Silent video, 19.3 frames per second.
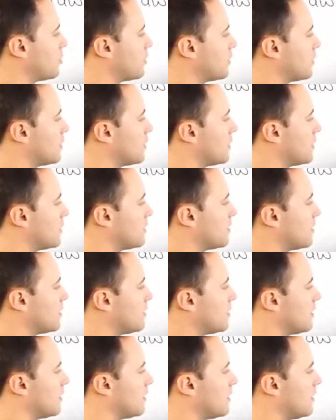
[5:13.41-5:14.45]
would
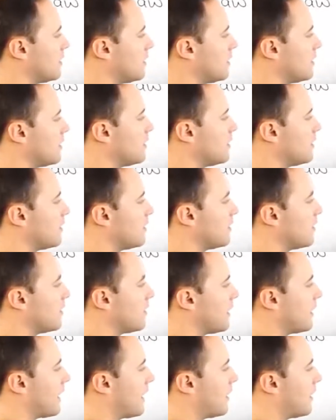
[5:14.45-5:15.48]

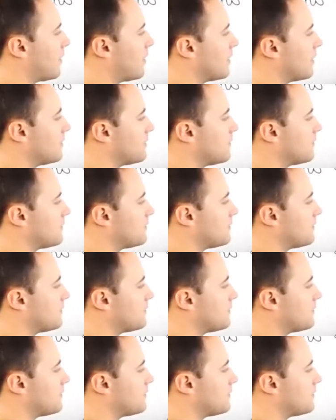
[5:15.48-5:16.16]
that one.